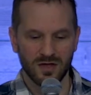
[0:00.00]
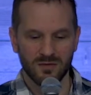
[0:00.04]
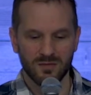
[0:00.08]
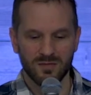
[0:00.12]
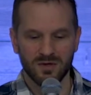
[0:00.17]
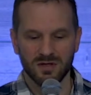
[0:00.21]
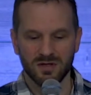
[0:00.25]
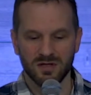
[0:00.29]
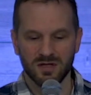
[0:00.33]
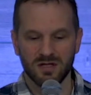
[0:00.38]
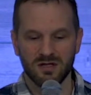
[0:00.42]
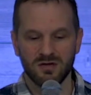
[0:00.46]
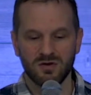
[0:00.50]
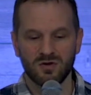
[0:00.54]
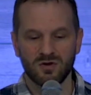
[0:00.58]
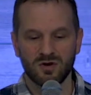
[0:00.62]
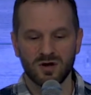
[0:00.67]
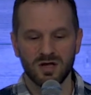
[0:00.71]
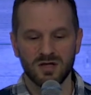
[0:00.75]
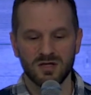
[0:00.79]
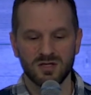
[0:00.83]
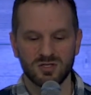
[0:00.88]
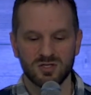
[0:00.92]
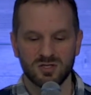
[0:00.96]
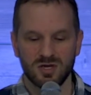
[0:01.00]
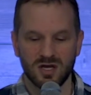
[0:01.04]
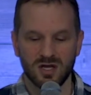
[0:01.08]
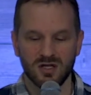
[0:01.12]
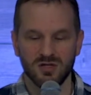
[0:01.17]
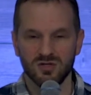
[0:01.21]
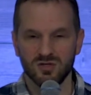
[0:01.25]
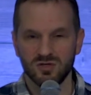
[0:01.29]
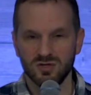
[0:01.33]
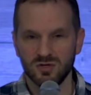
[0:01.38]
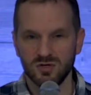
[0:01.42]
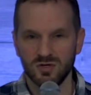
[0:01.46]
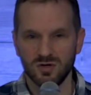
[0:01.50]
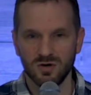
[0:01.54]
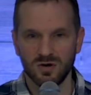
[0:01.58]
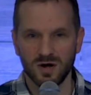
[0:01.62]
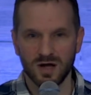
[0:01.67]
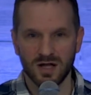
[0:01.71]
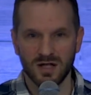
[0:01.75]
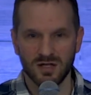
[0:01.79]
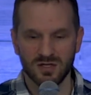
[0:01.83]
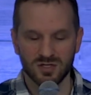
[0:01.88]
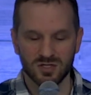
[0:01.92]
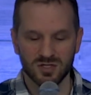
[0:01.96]
but let Christ change you
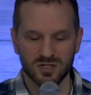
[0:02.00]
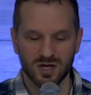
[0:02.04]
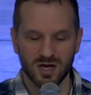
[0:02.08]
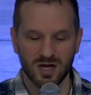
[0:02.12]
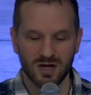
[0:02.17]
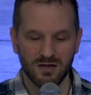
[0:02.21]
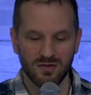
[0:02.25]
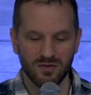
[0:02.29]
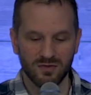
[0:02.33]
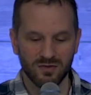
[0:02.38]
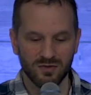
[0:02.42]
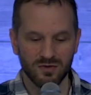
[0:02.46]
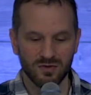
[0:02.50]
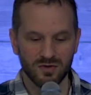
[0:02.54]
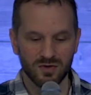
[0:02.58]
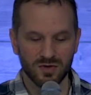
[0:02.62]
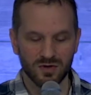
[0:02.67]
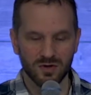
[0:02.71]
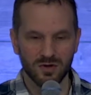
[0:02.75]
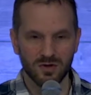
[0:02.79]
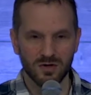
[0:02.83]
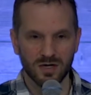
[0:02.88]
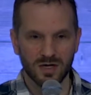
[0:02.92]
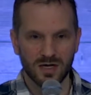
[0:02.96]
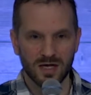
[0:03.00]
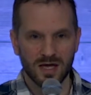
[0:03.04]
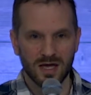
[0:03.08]
and shine through you.